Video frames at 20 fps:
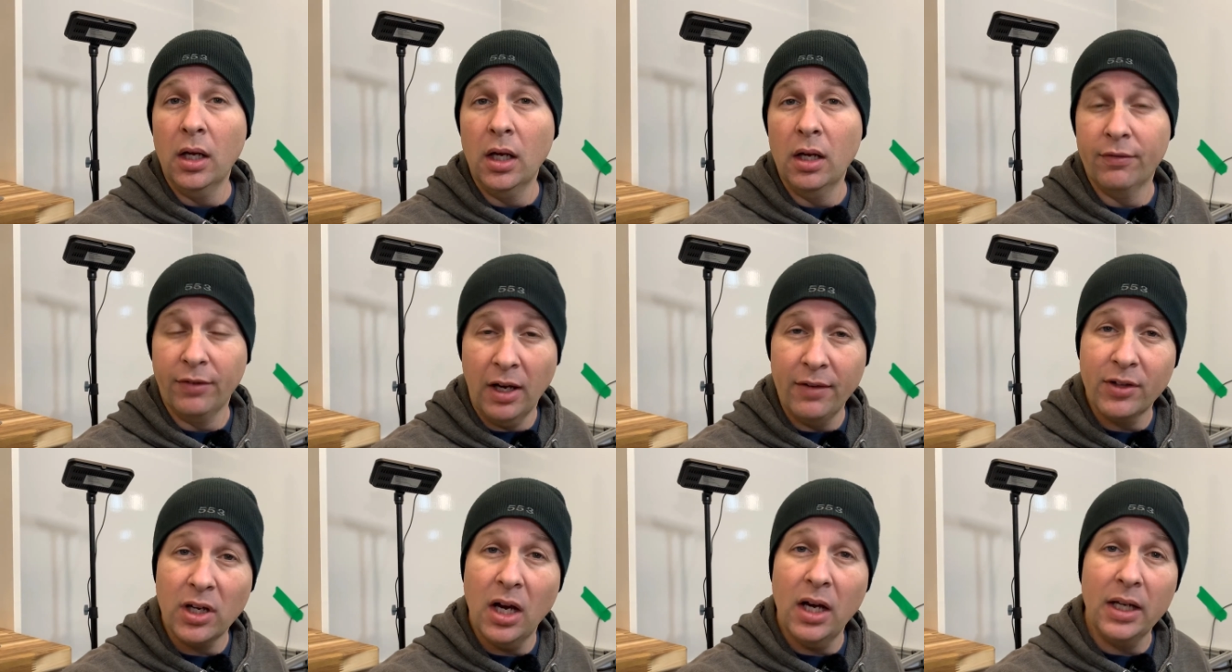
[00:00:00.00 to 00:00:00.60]
If
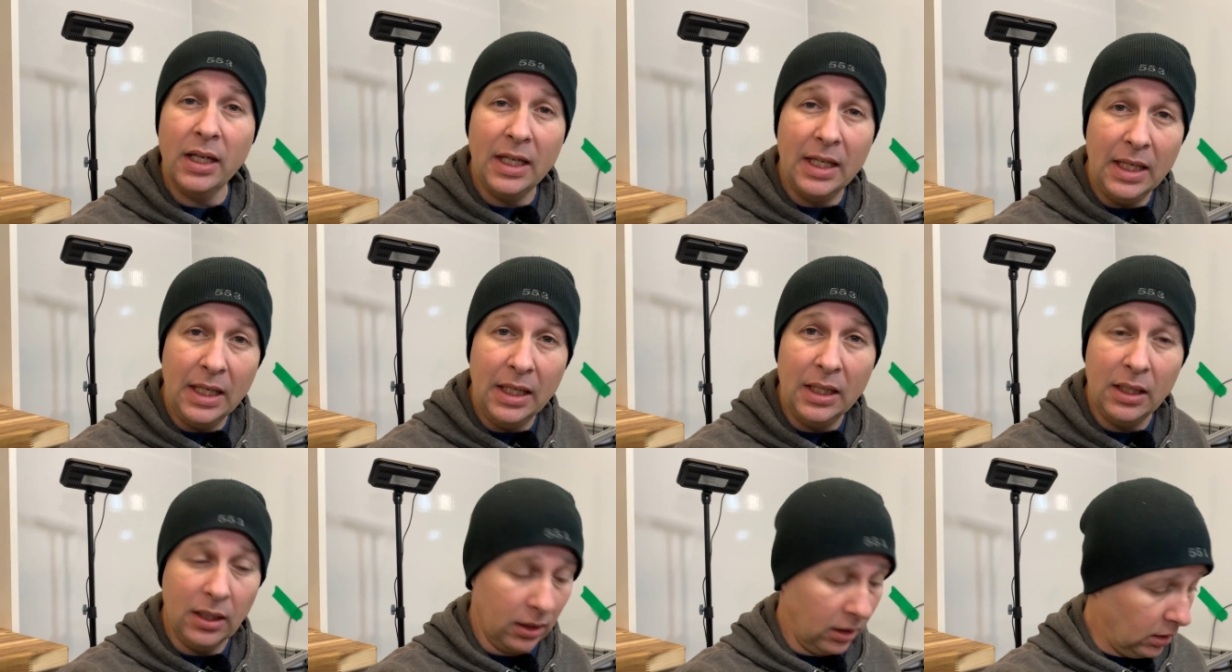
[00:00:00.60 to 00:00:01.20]
I've got
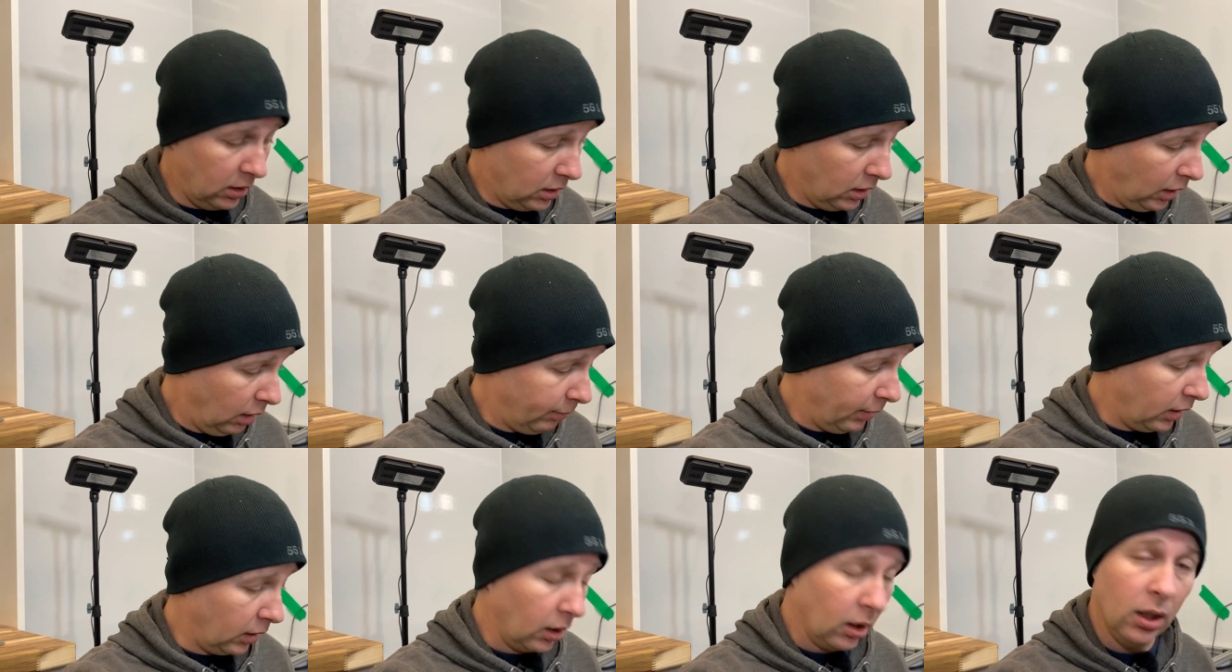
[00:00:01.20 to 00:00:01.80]
heat
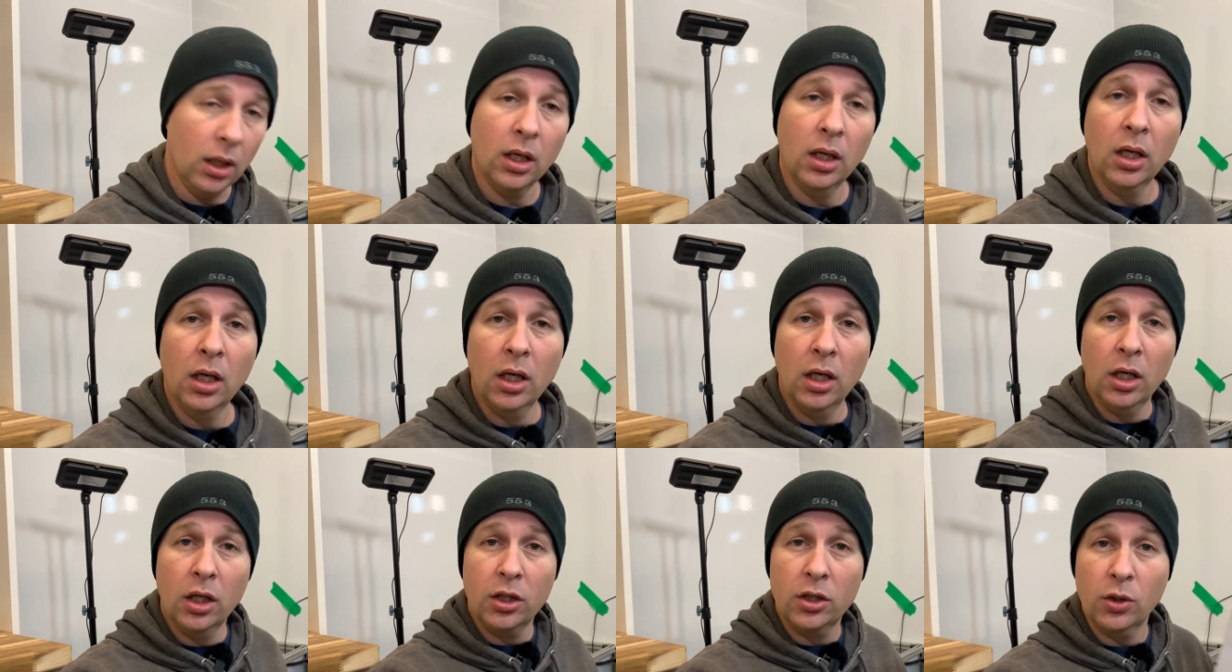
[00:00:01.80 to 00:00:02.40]
coming
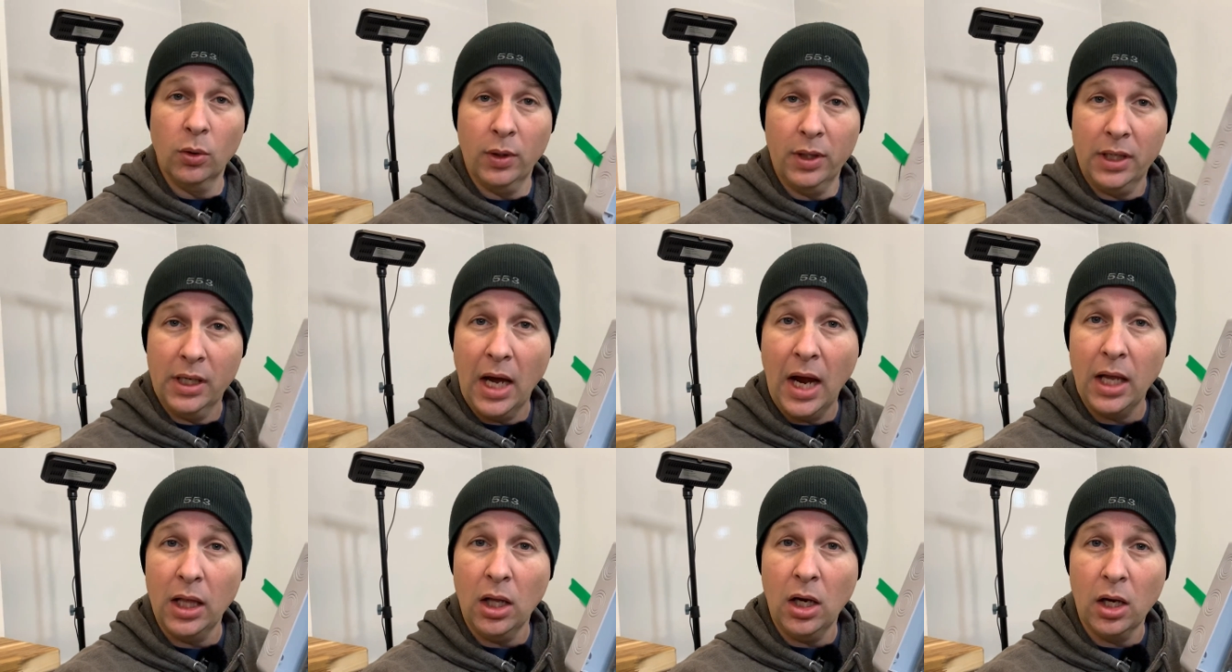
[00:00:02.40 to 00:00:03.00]
to a
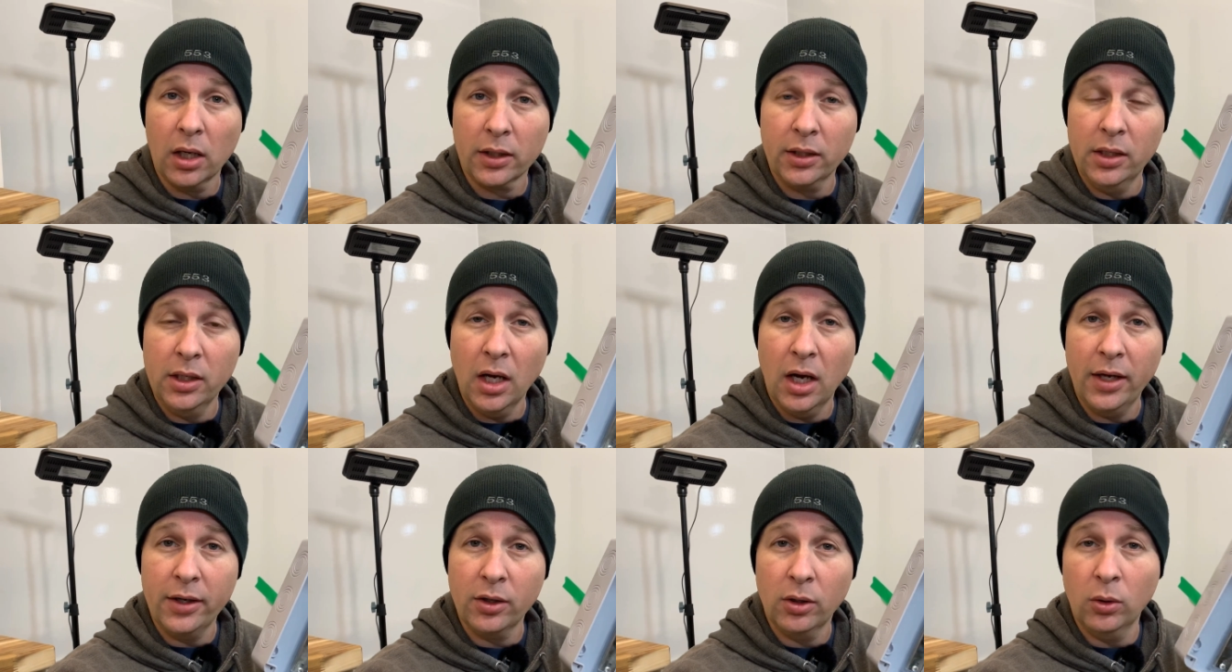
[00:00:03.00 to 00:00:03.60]
nylock
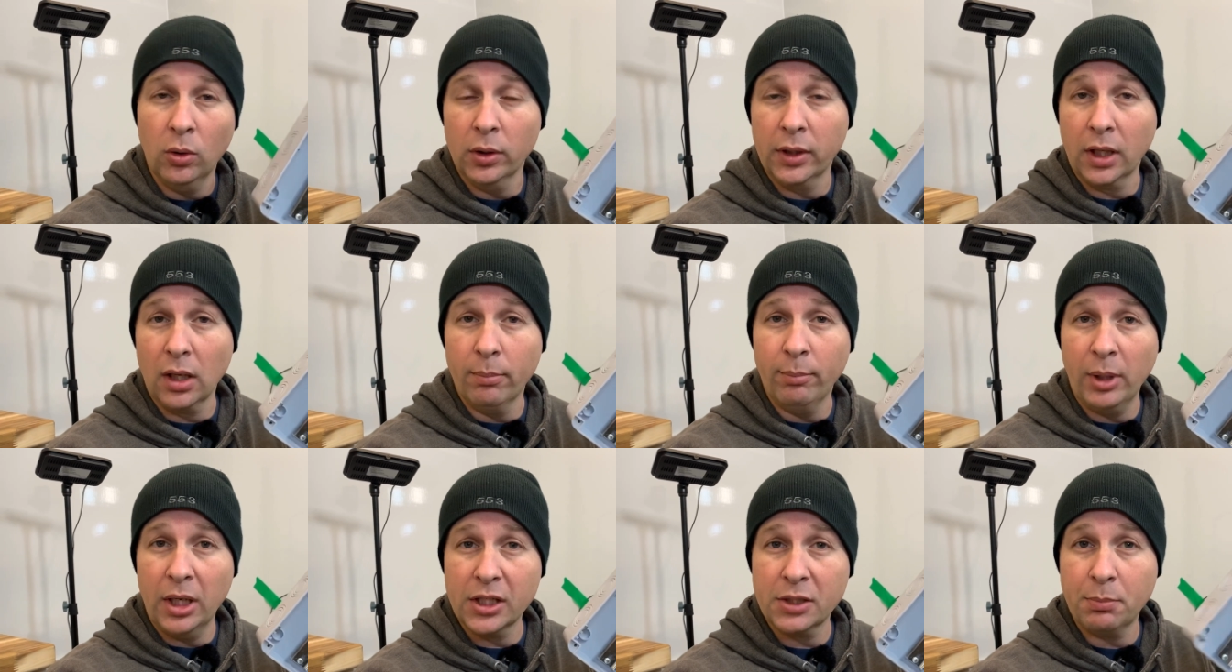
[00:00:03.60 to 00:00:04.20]
nut holding a
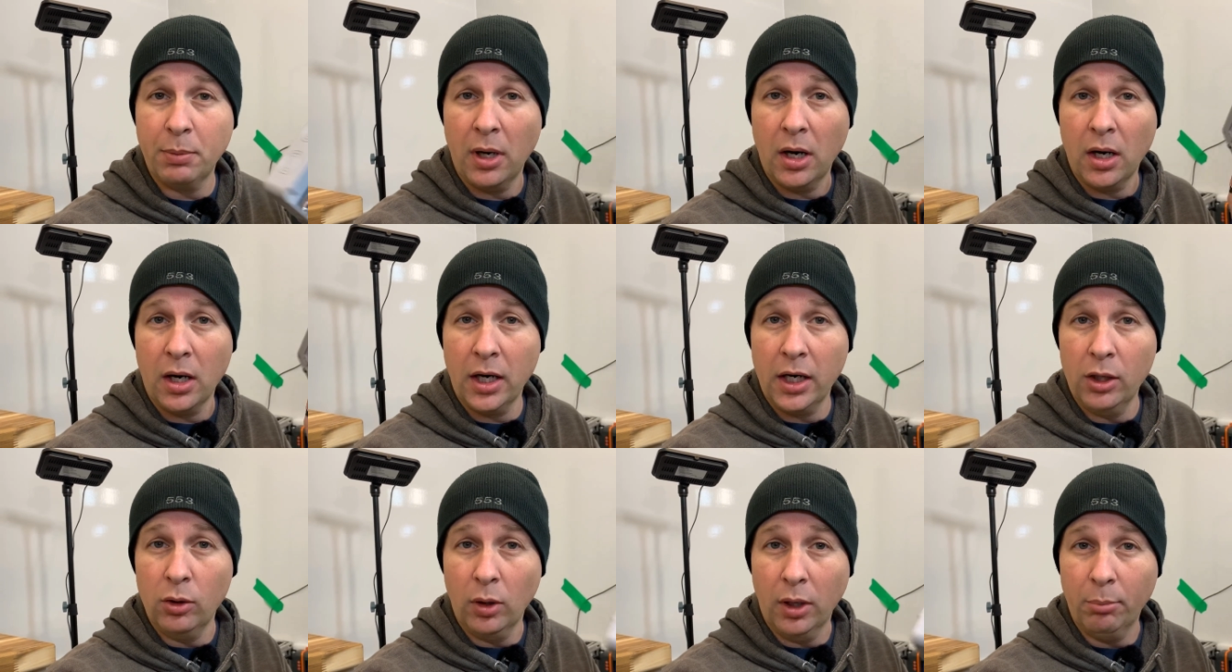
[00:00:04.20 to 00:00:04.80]
bus
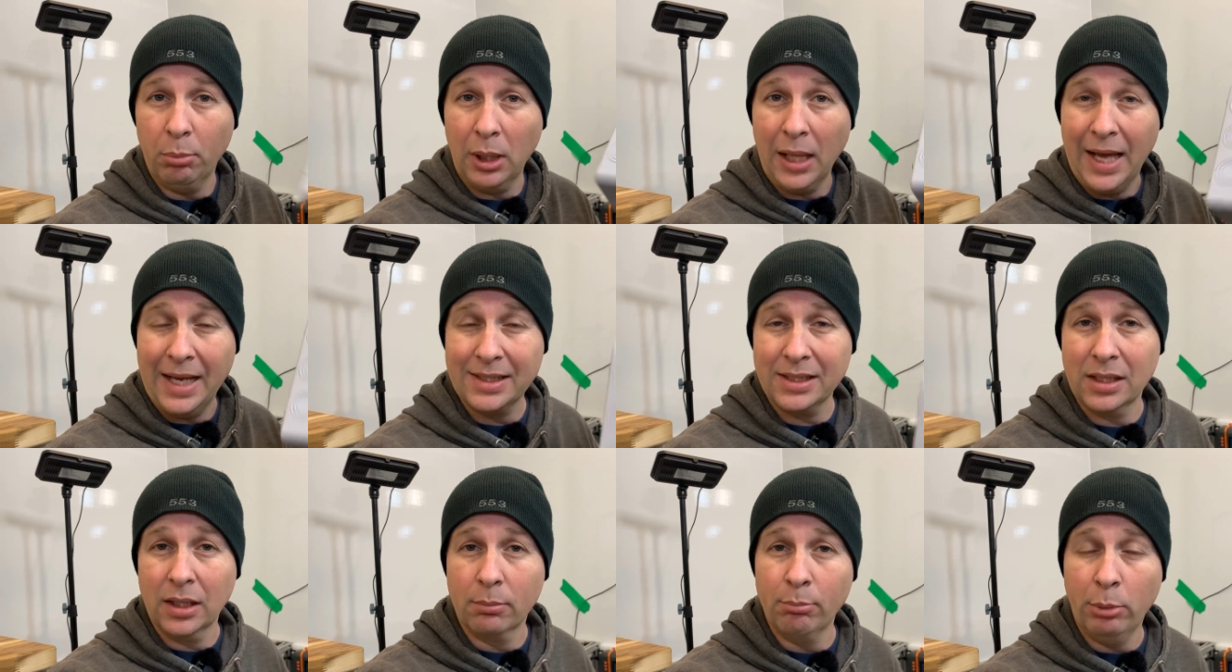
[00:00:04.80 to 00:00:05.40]
bar into a
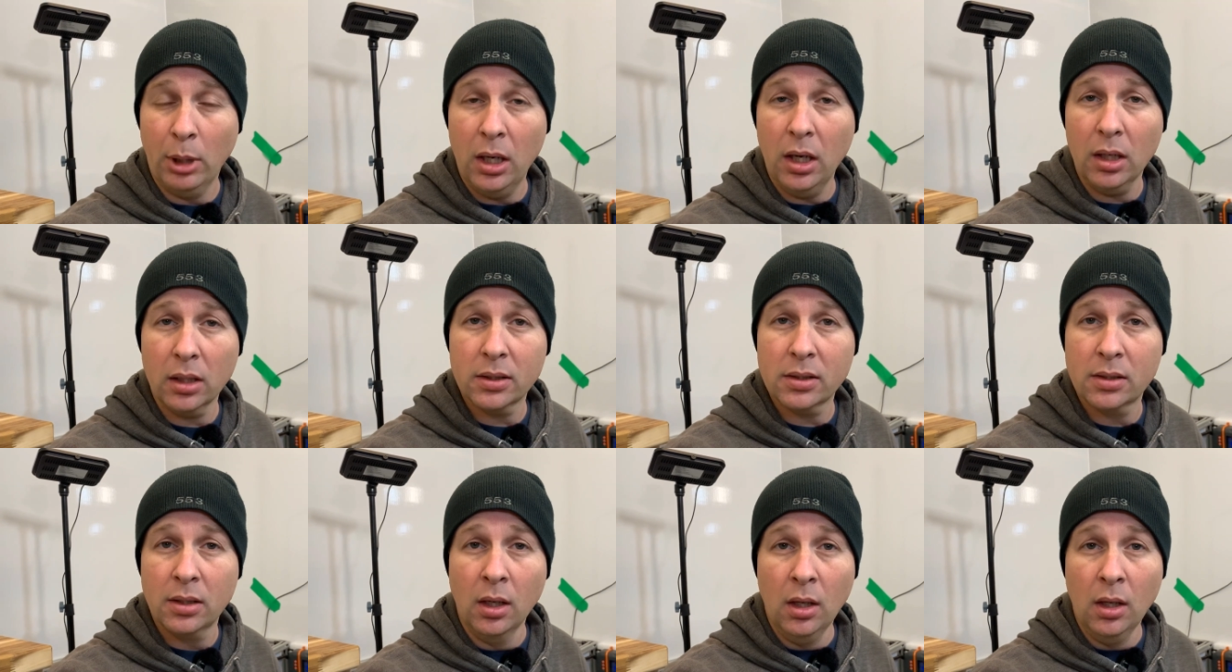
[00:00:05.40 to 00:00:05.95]
plastic box,